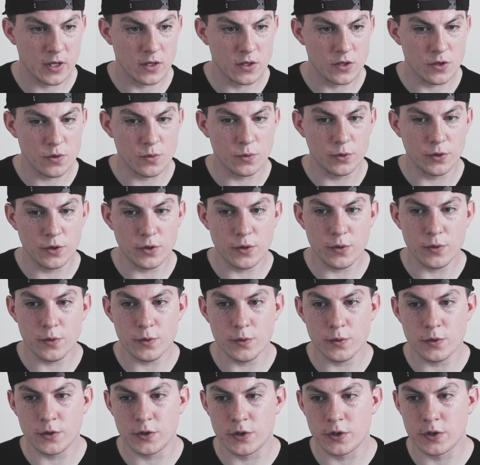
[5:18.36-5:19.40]

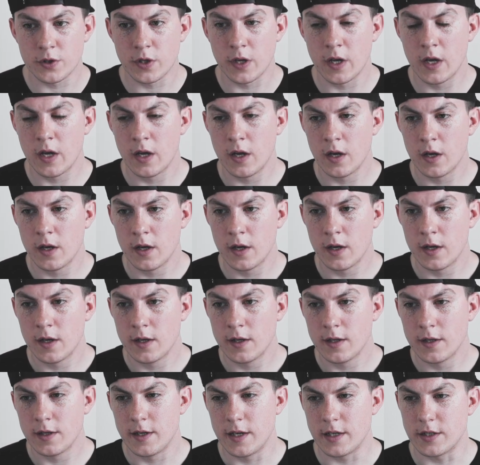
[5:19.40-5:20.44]
lose
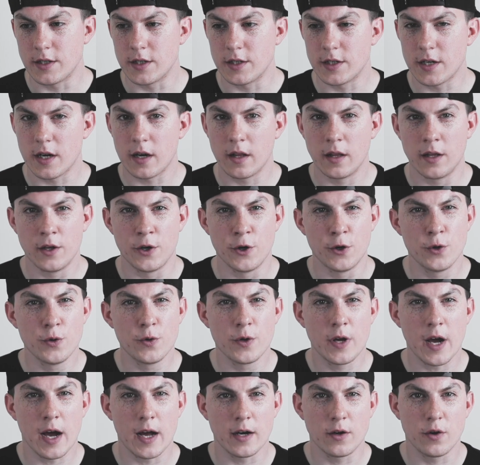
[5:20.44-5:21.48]
necessarily who
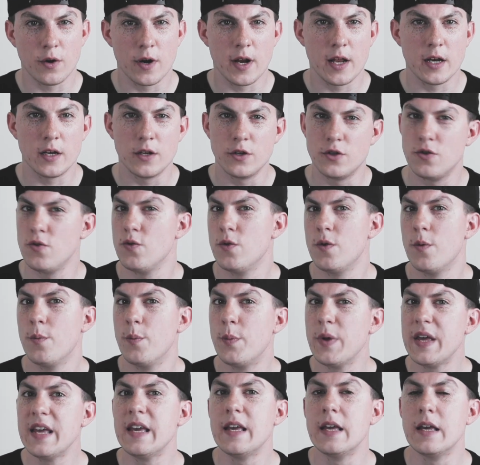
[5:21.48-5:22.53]
God created you to
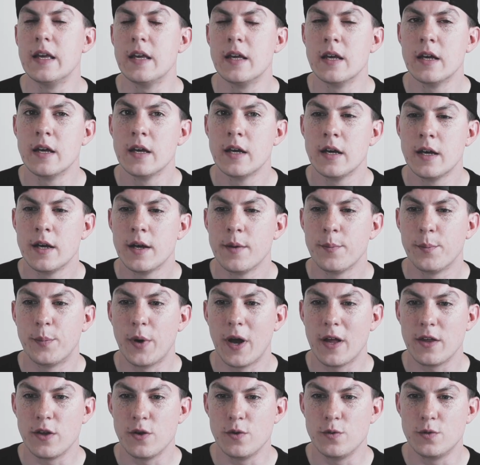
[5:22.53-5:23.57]
be,
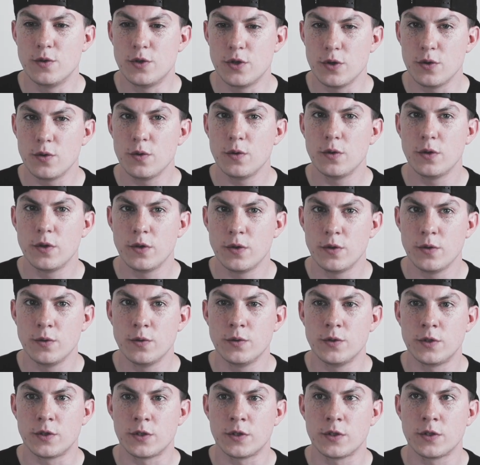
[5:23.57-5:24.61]
but you do
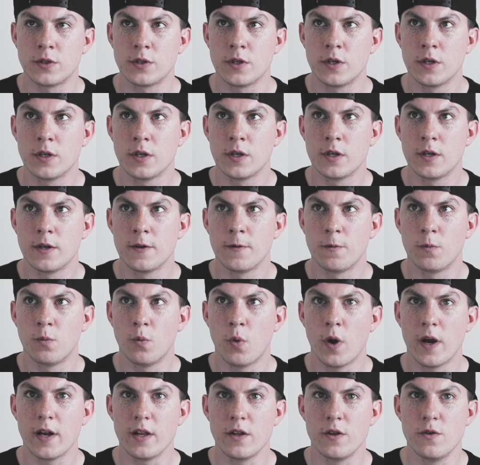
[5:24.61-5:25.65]
lose
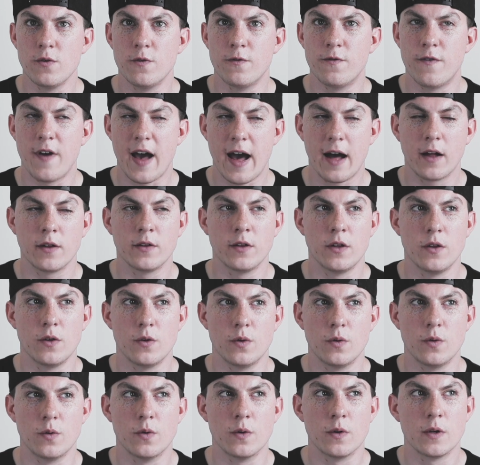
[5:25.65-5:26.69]
what you
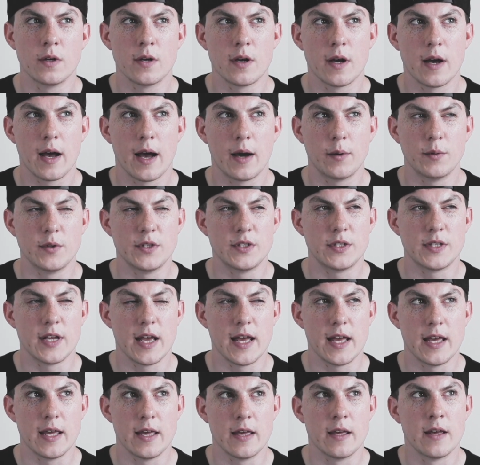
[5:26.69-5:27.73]
value, I would
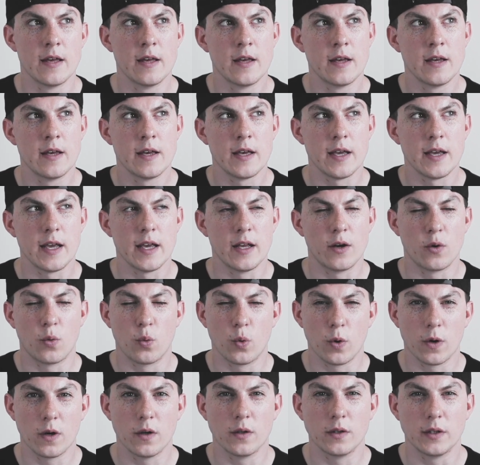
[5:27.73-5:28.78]
say, in a
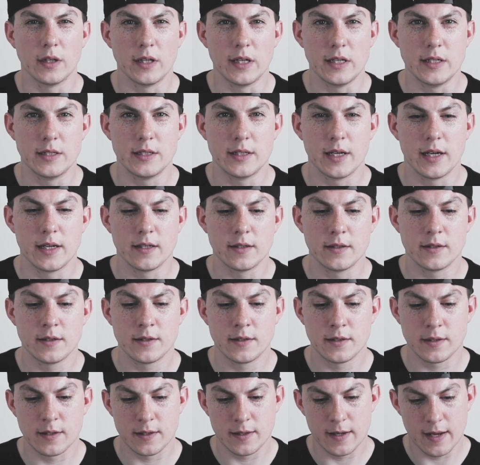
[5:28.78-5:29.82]
worldly
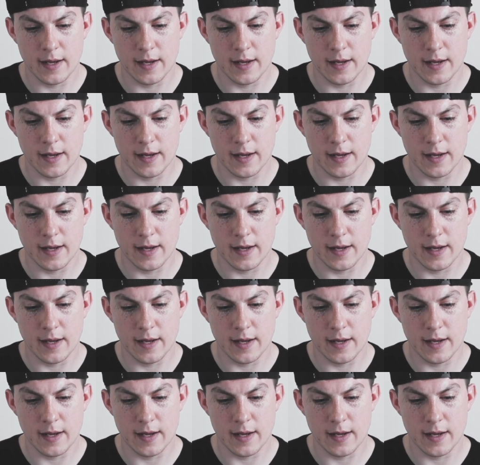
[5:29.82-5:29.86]
sense.